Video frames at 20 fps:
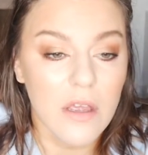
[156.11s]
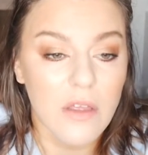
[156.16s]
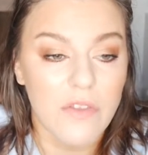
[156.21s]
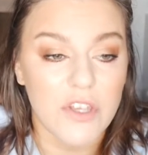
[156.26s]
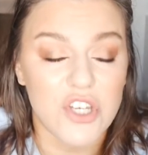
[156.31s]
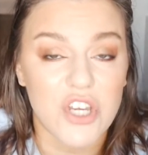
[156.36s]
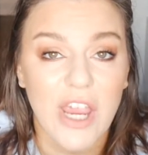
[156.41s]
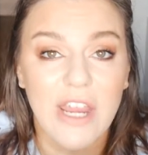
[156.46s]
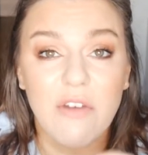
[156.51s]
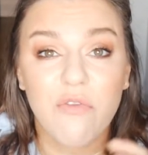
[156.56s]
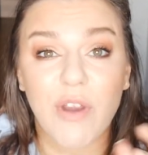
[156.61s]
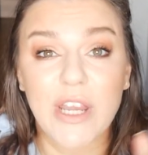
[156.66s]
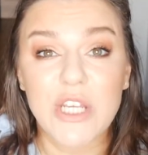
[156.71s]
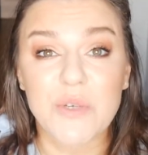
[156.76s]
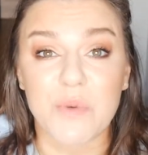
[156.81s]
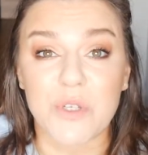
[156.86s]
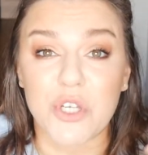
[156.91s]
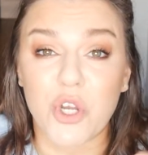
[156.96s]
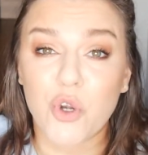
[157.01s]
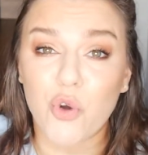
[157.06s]
The shade
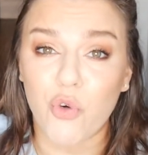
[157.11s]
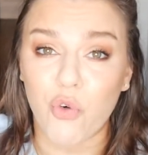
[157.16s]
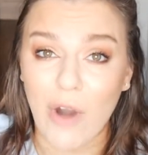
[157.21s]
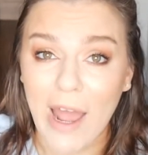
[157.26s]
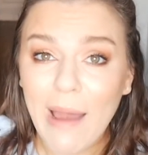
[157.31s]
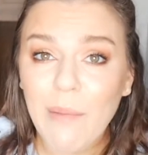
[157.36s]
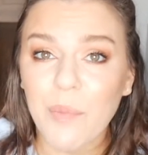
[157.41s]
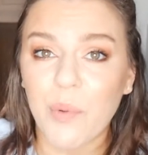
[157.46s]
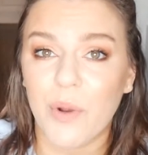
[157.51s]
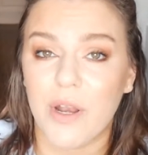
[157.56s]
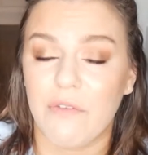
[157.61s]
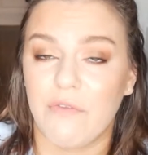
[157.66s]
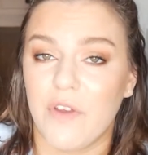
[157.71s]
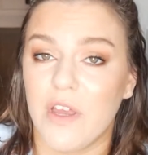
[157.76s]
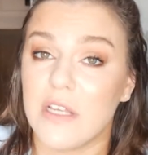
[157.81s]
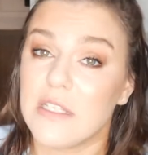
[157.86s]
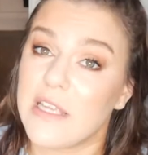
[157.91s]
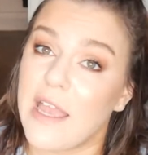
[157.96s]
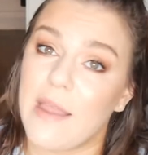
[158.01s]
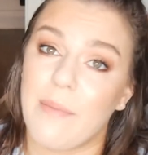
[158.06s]
range was crap when it
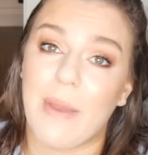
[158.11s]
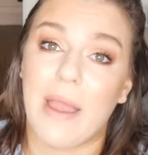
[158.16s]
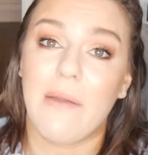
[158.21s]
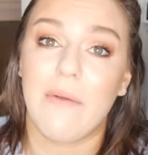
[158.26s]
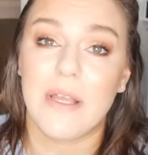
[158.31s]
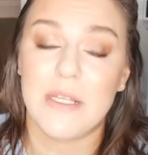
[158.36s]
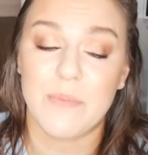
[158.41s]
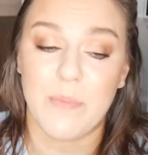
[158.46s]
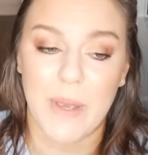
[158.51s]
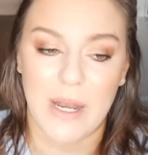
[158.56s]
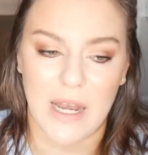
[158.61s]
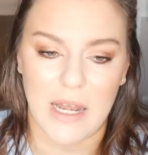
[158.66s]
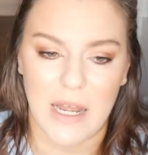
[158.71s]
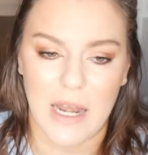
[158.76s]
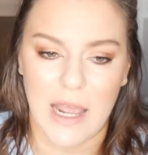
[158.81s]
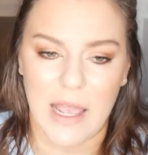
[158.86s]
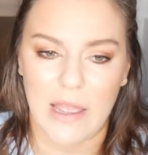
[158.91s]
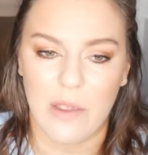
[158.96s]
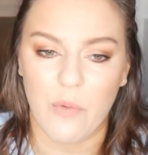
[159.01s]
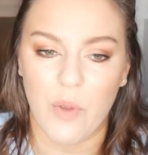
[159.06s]
first came out. It's better
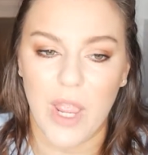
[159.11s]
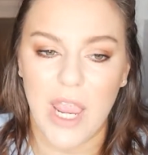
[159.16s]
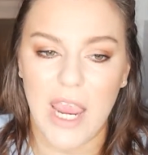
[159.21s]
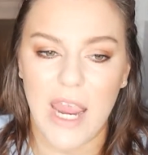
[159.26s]
now.